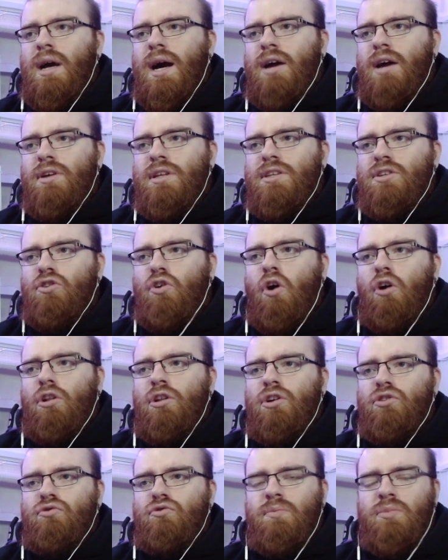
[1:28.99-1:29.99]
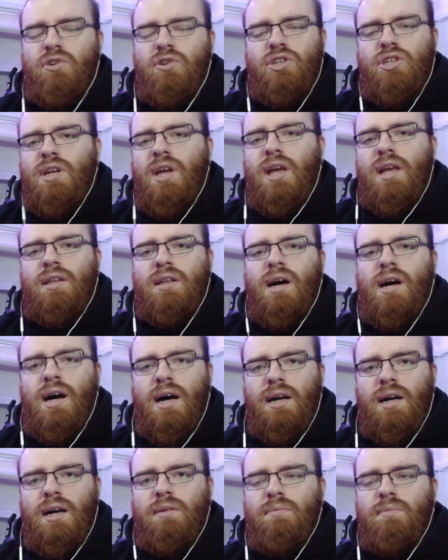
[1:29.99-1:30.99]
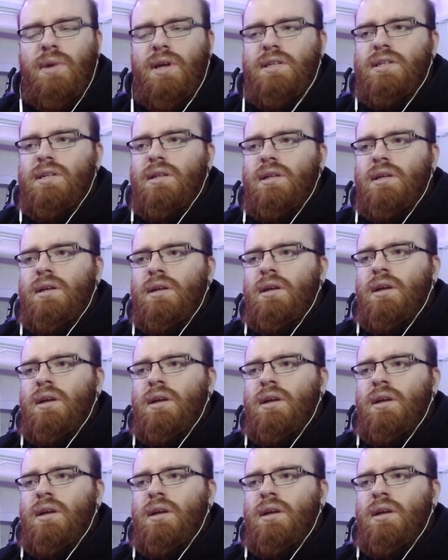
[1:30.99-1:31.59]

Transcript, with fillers: I don't need color to appreciate art, basically.